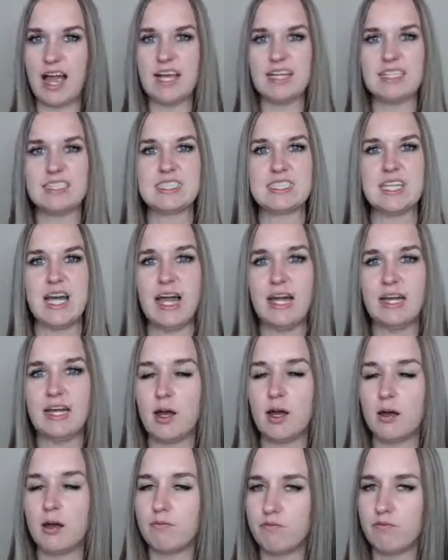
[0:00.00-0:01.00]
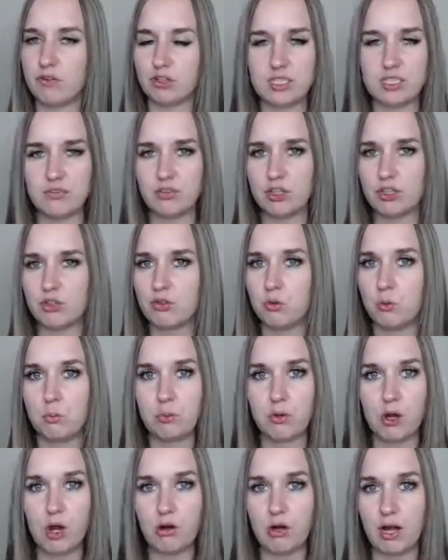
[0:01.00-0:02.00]
I signed up for different group
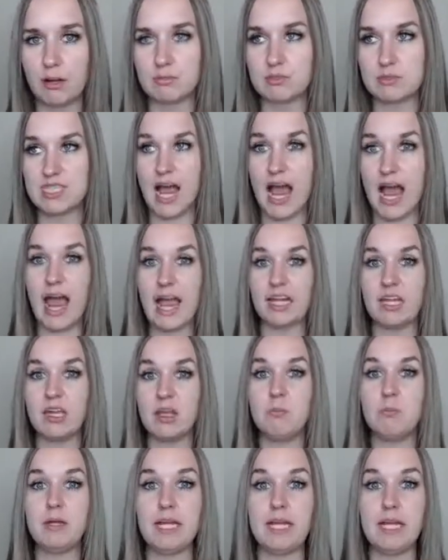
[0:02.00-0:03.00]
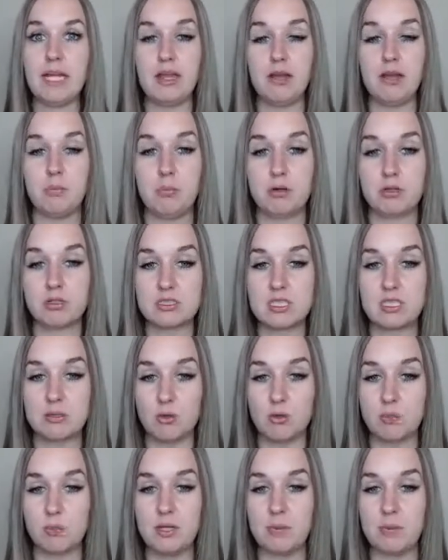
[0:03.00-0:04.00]
programs so I could meet in person
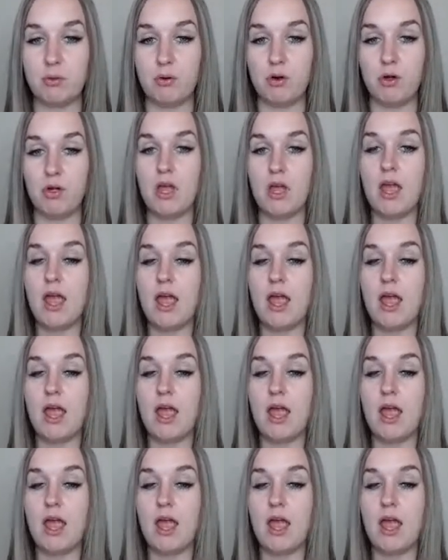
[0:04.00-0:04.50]
with people.